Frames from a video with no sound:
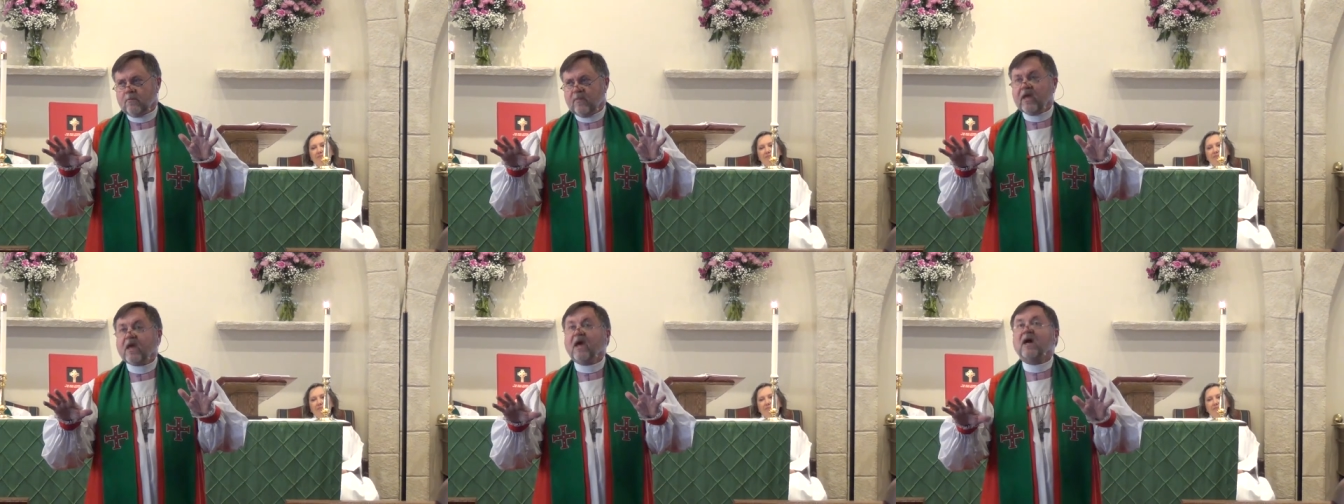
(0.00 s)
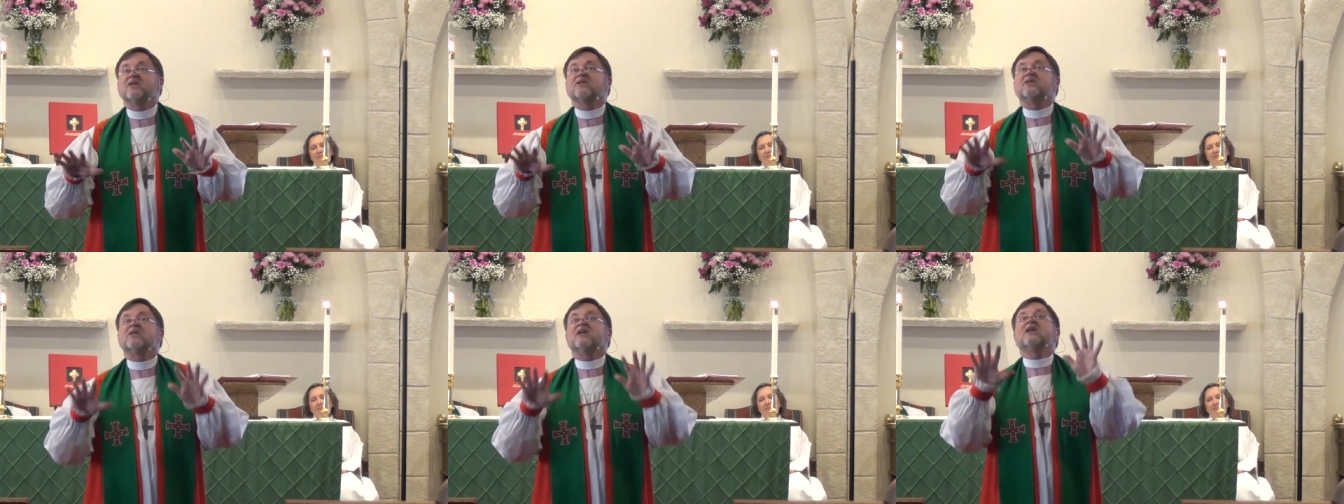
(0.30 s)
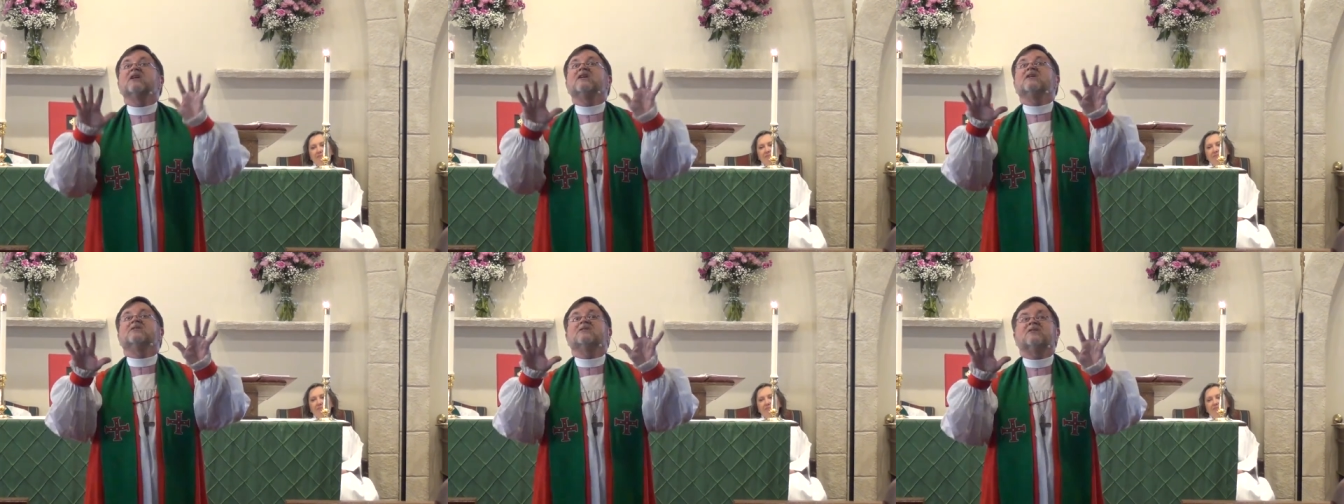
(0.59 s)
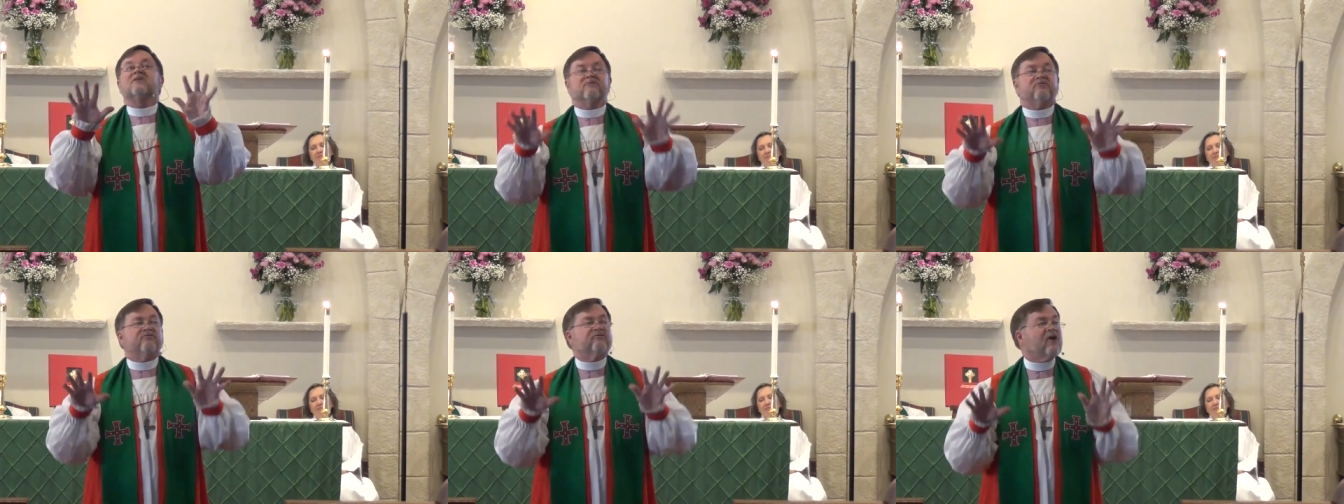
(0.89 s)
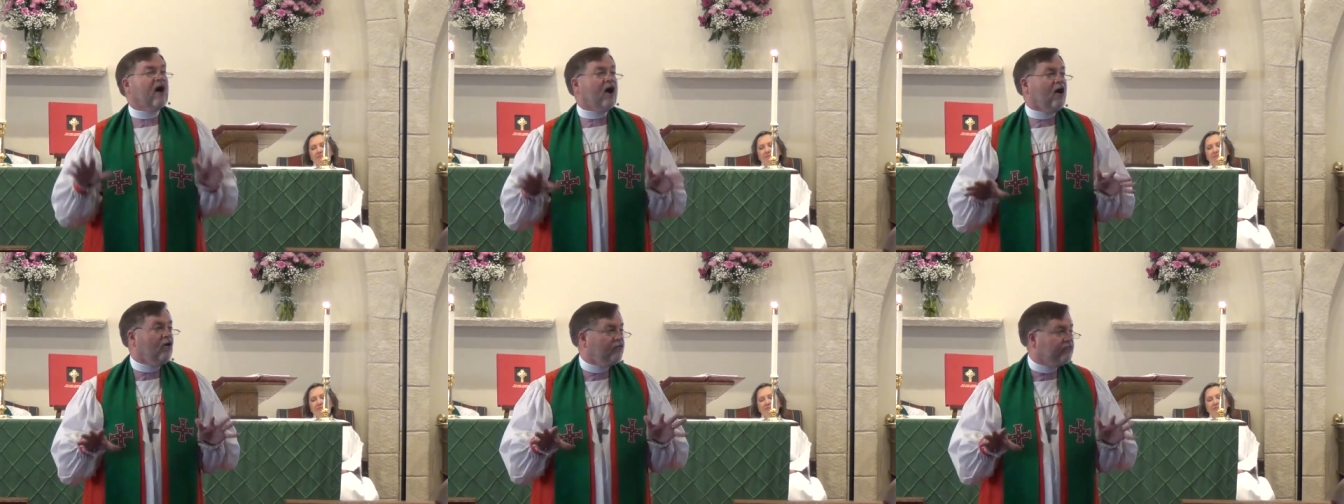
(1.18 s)
because He's
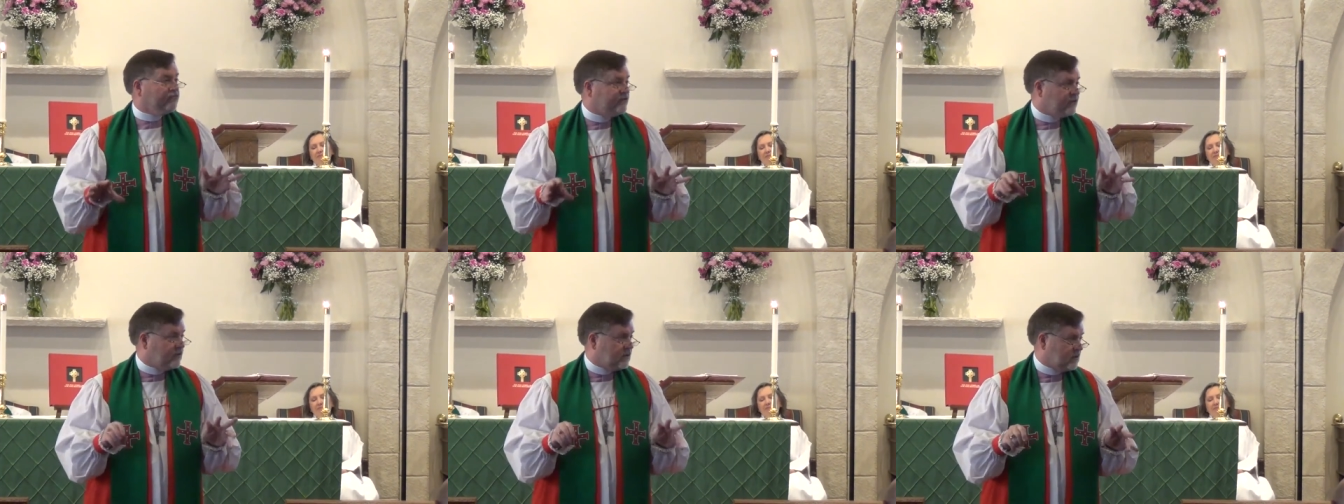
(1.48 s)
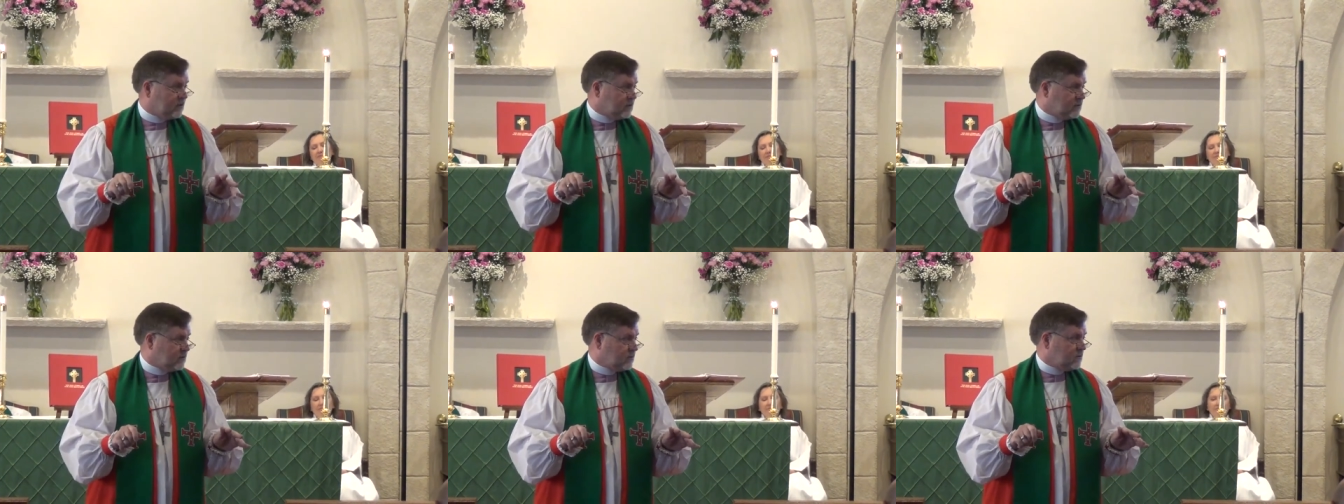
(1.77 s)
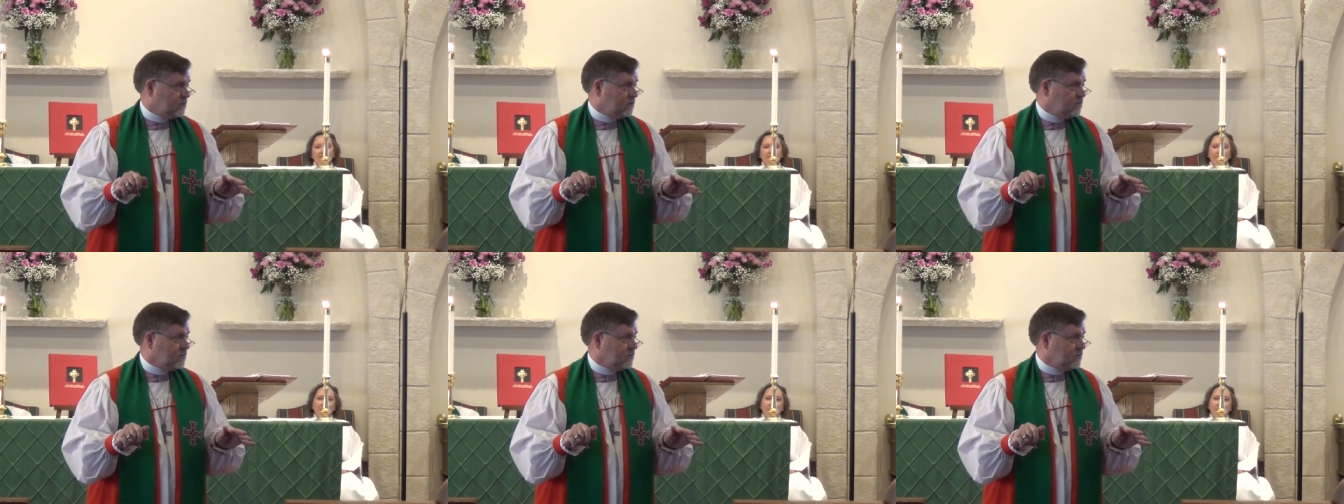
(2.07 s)
involved in it.